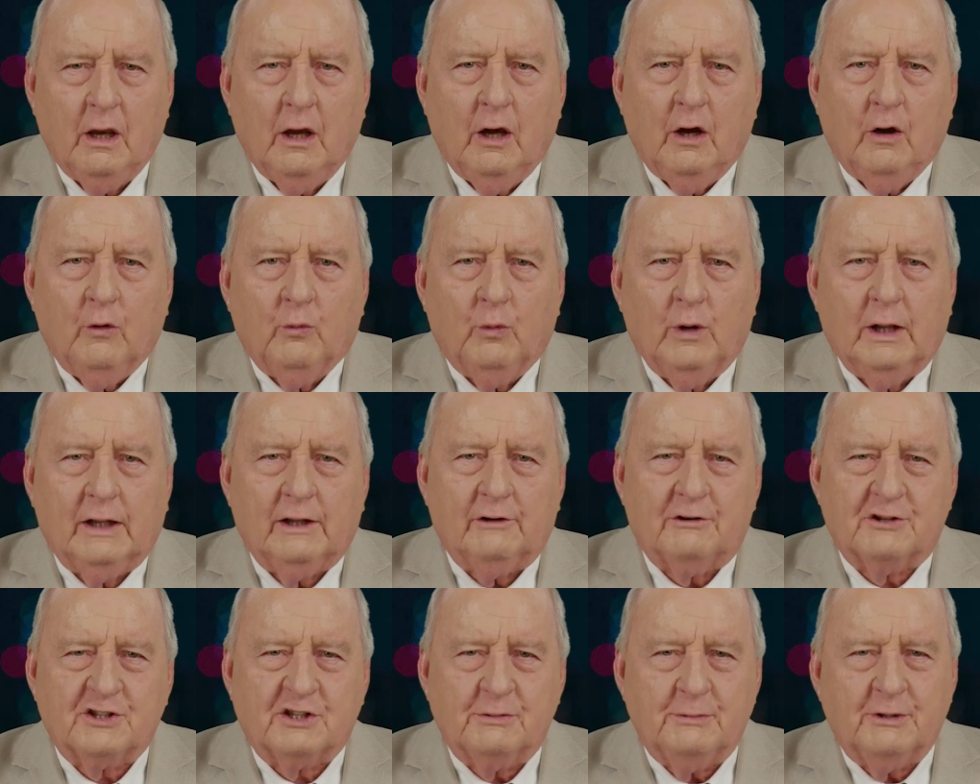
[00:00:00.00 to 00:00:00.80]
Well, there are
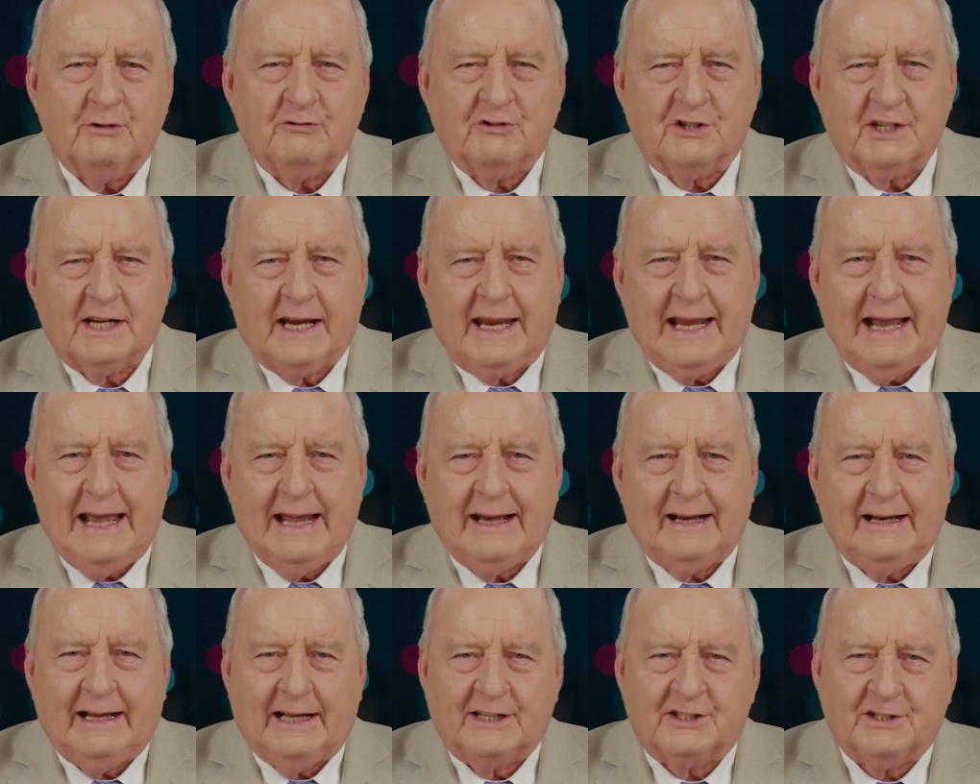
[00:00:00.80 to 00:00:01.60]
some interesting
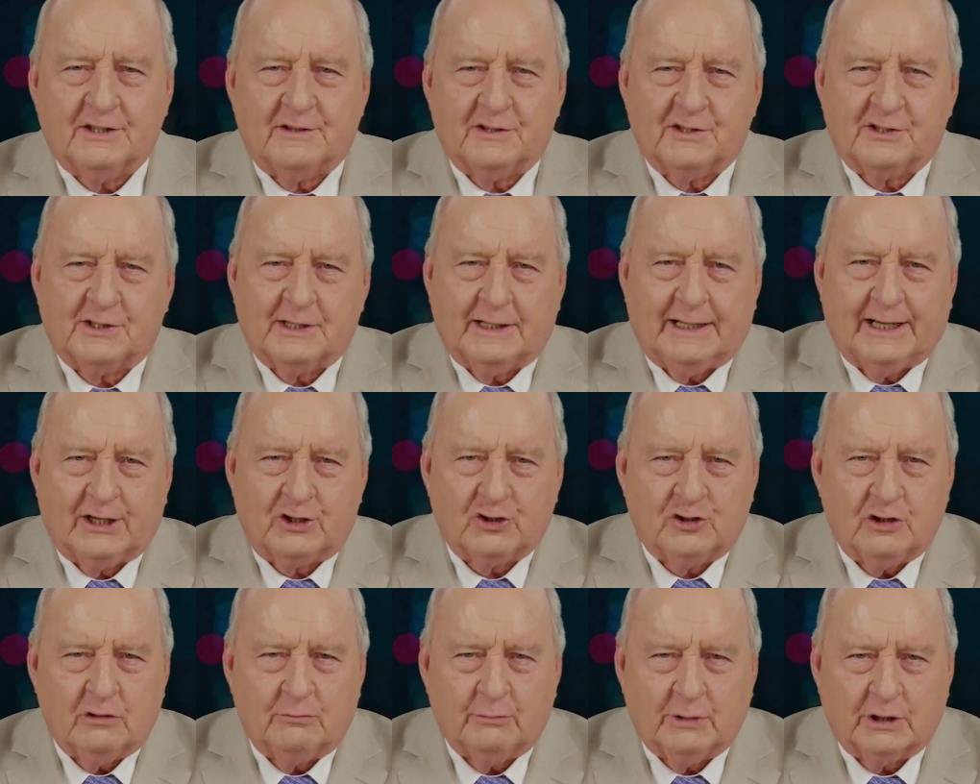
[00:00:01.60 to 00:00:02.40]
candidates in this
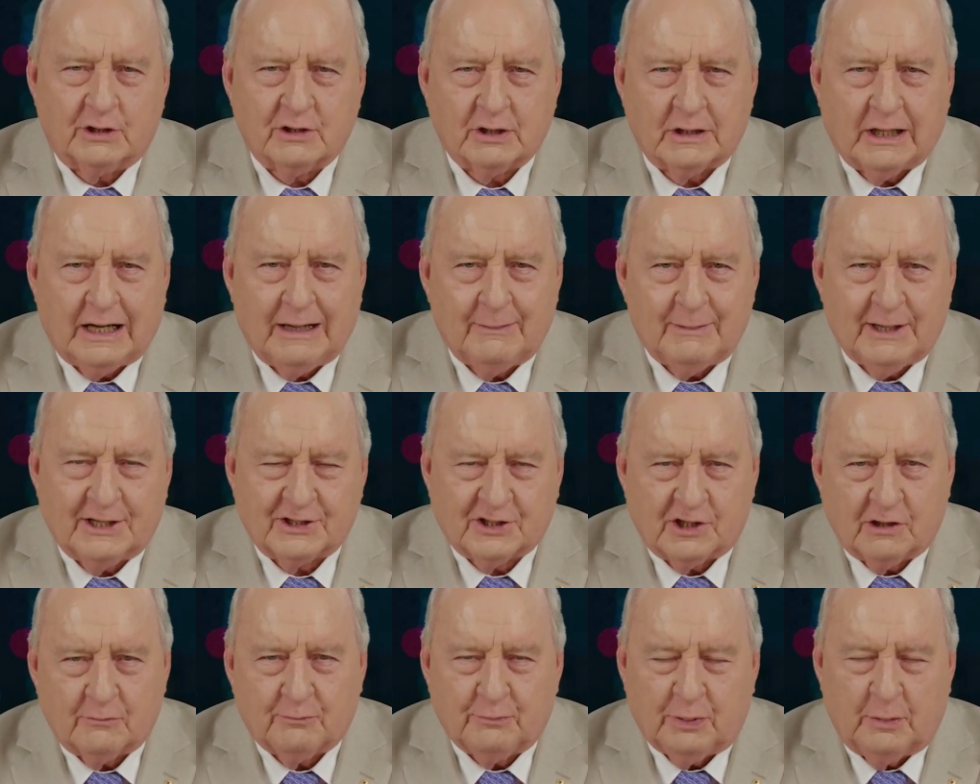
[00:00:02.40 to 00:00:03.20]
election, but time
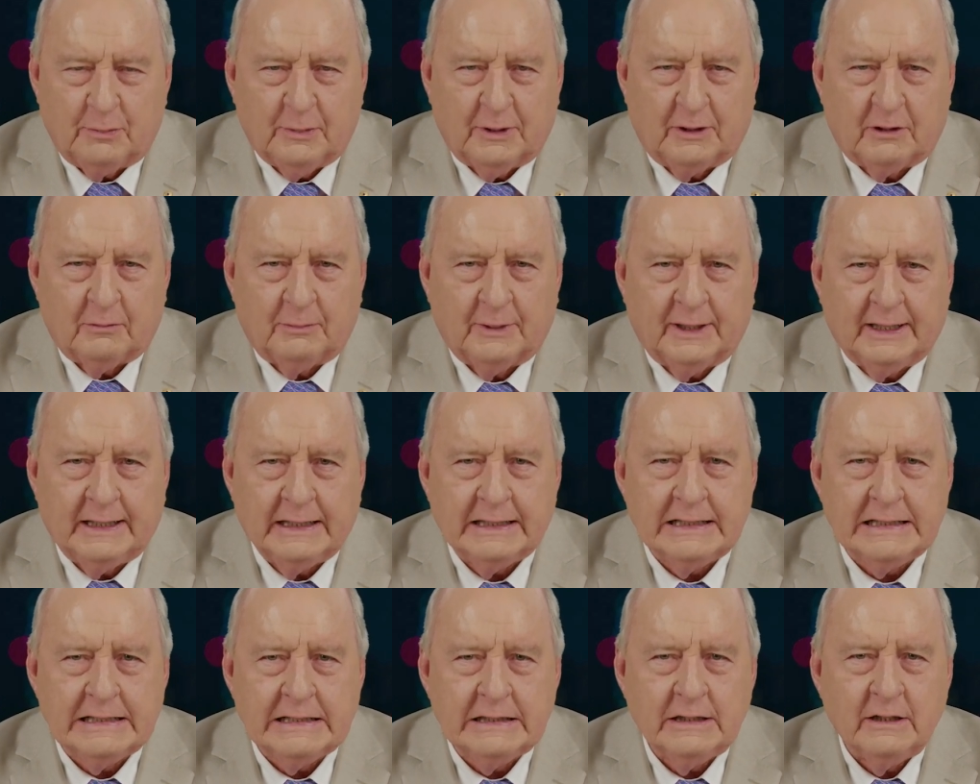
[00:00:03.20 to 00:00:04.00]
hasn't permitted me
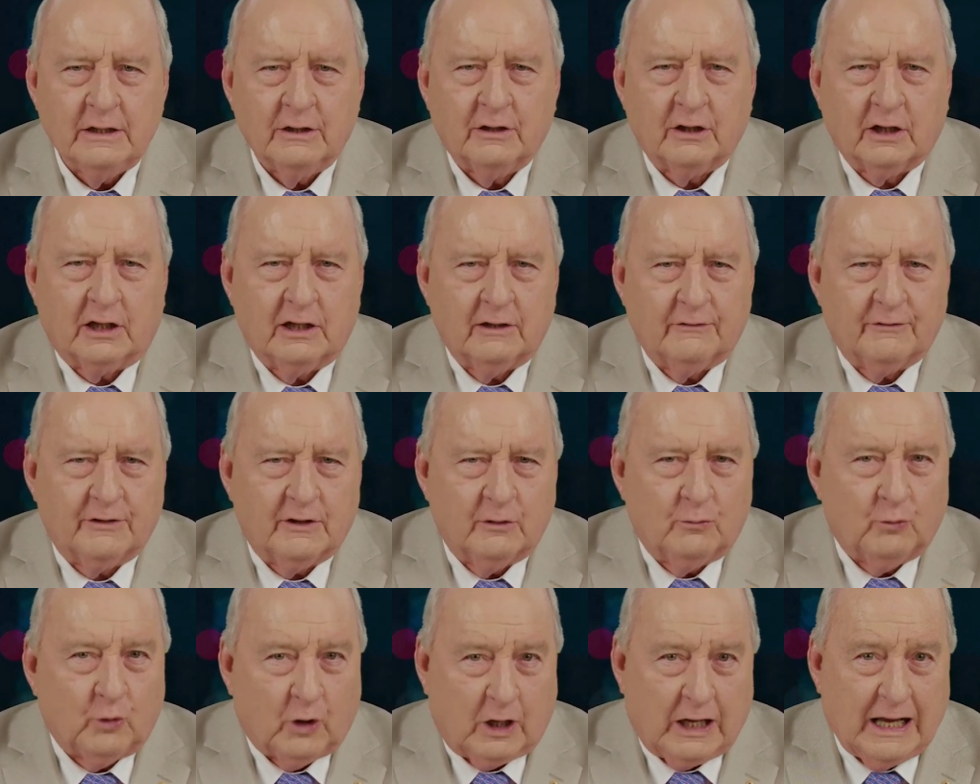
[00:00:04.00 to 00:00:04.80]
to give them
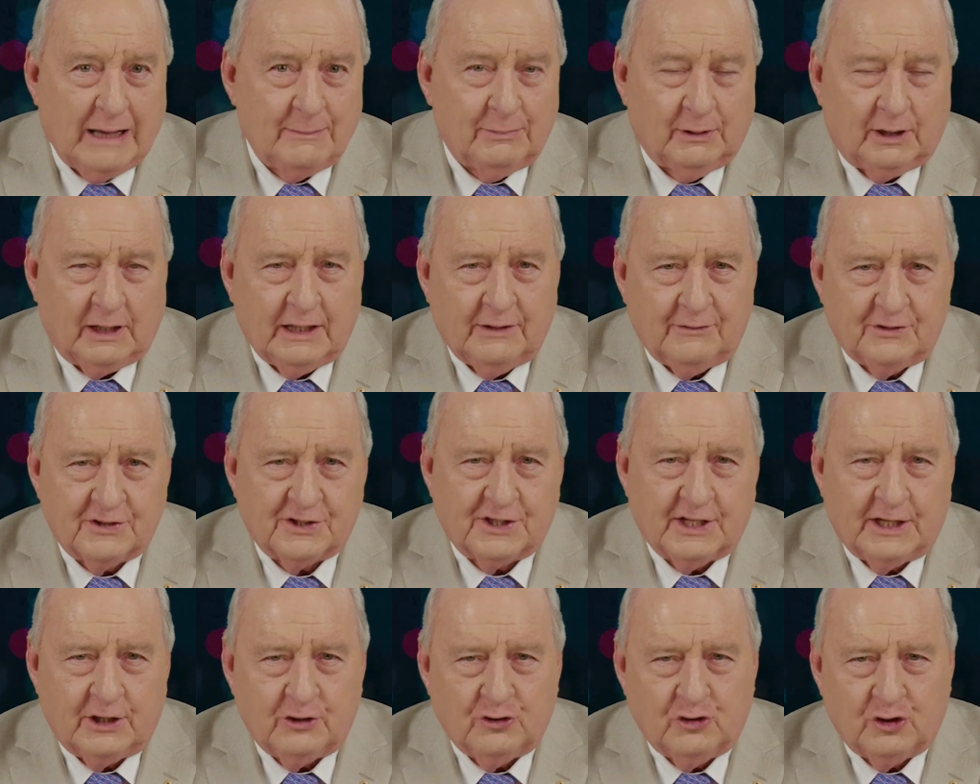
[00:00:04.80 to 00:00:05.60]
what I believe is
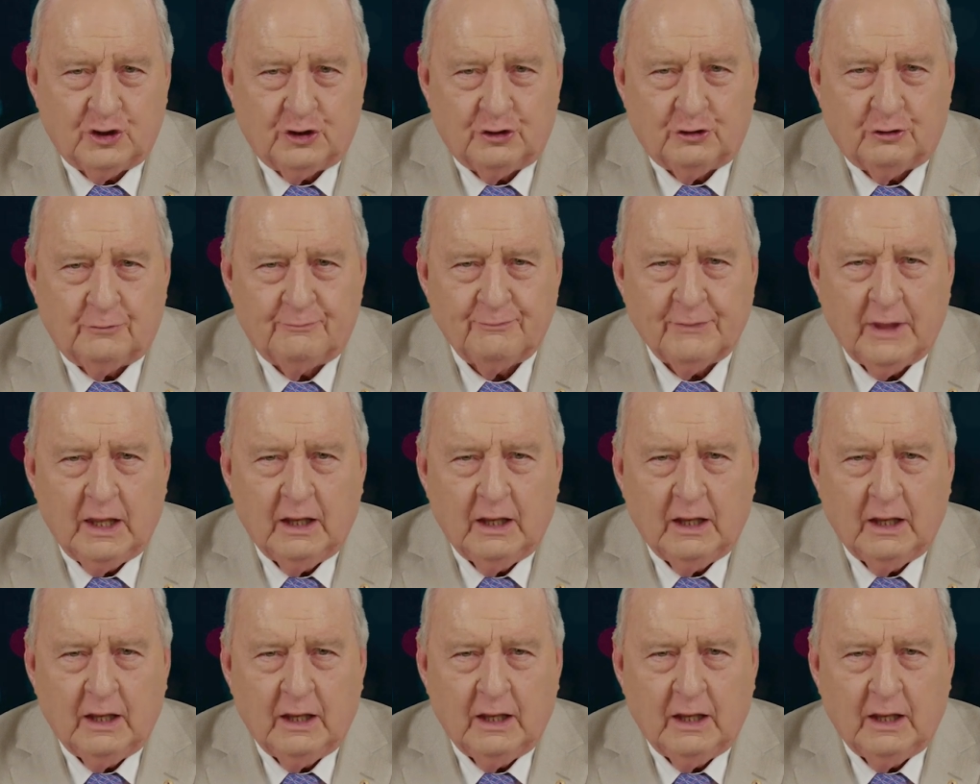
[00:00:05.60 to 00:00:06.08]
their due.